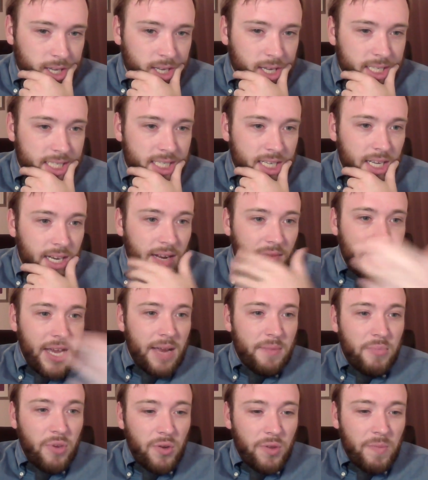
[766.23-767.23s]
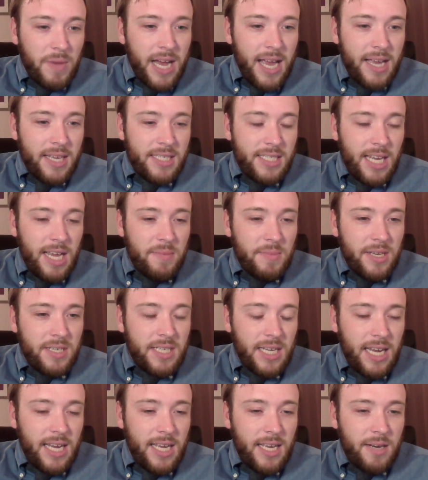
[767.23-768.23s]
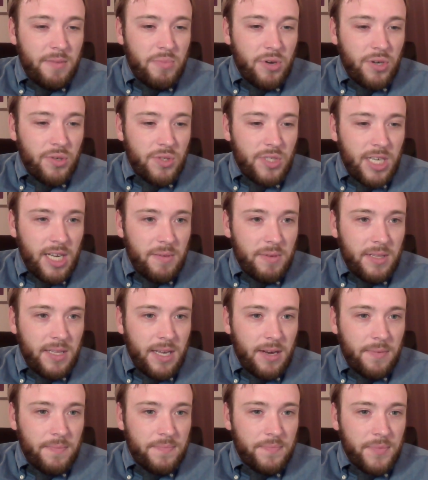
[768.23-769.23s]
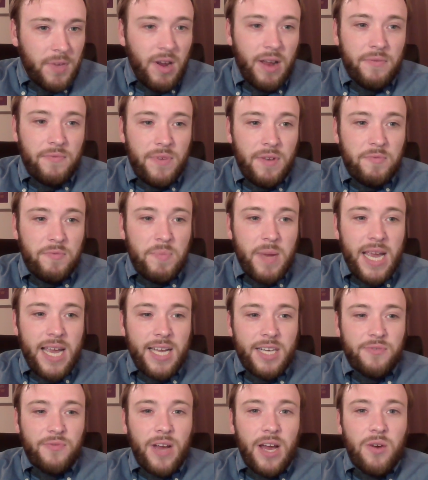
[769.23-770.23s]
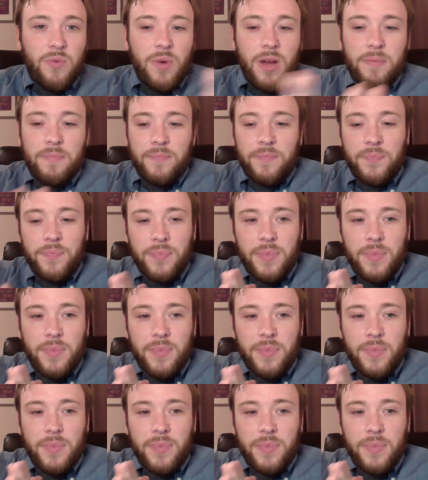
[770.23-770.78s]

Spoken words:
Let's see, and I've got both my statement and Purdue statement there. All right, 5th page, final one.